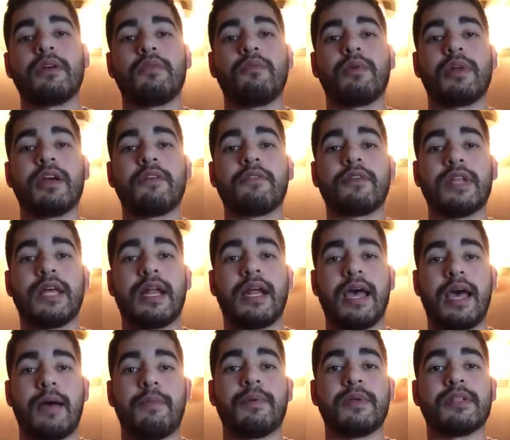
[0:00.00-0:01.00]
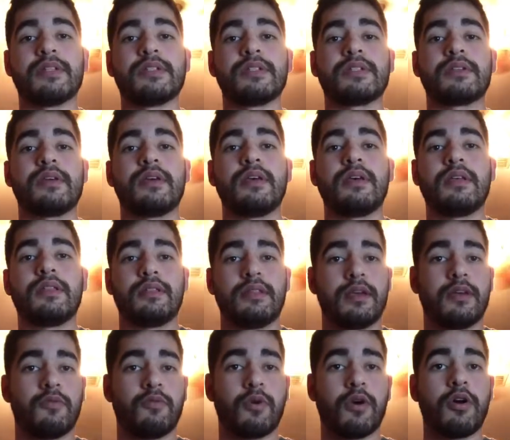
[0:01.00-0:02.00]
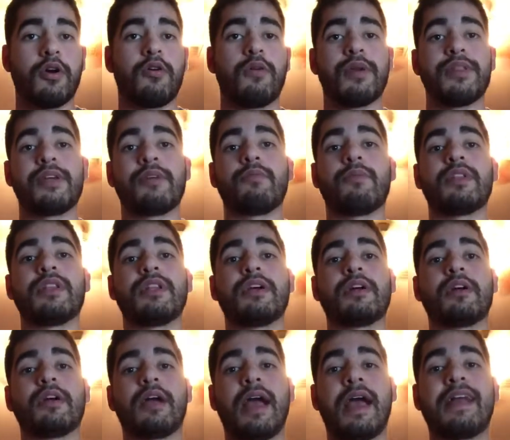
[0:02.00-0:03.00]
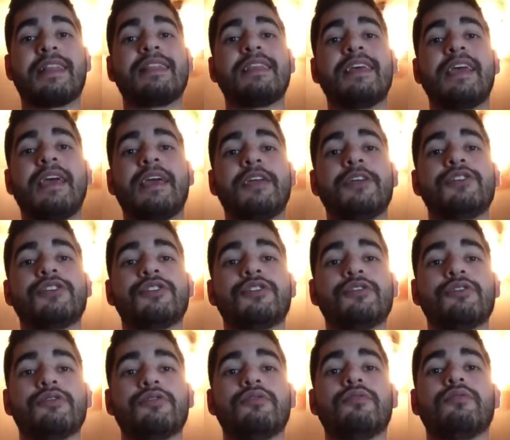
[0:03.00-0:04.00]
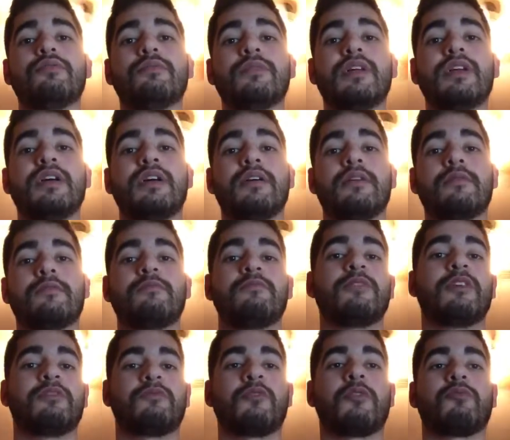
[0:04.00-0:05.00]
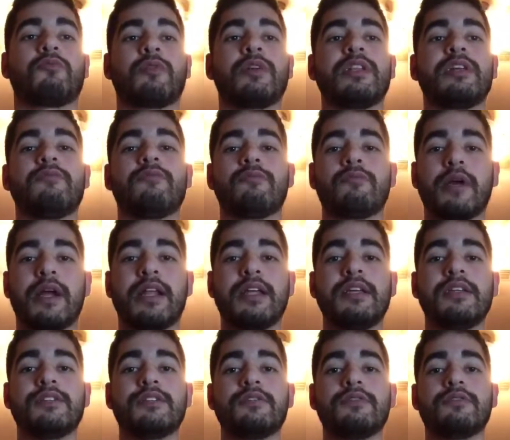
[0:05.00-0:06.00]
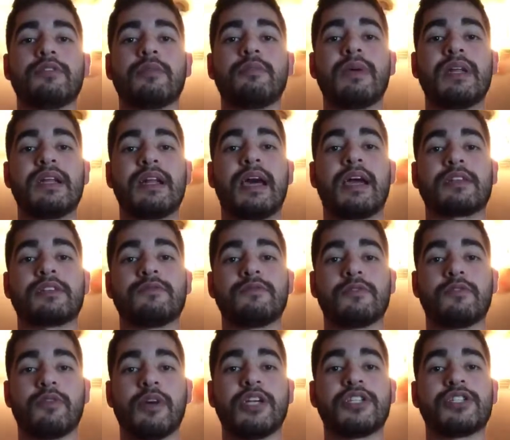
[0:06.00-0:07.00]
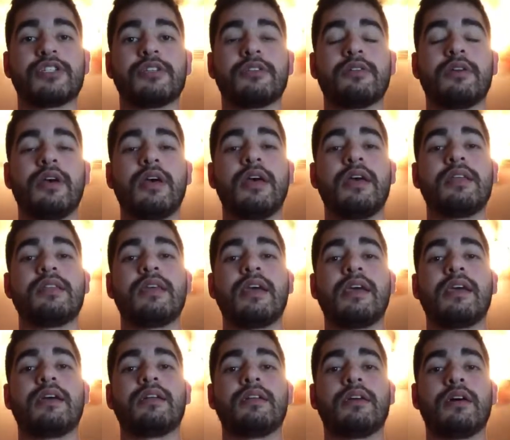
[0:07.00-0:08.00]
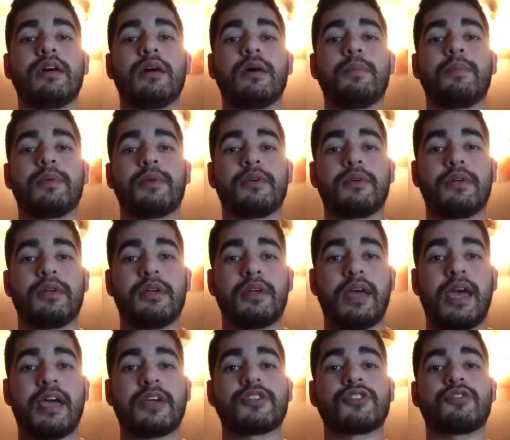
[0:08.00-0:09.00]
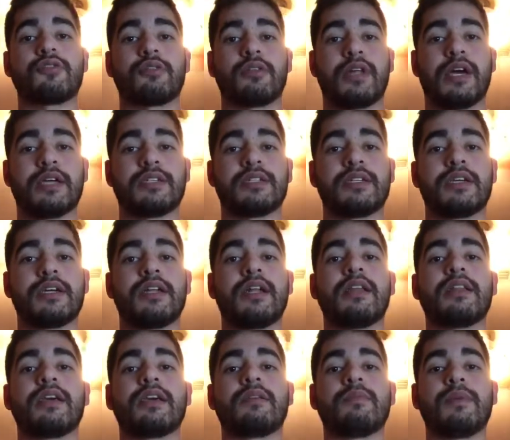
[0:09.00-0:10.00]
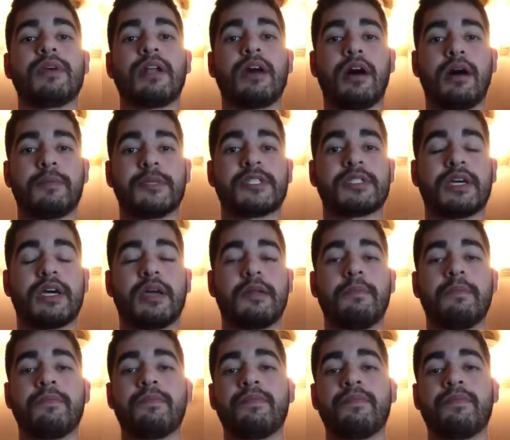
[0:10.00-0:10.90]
Whenever that happens, they grow, and then when they're at the age to really ready to commit an act of aggression, they end up externalizing it and they commit homicide.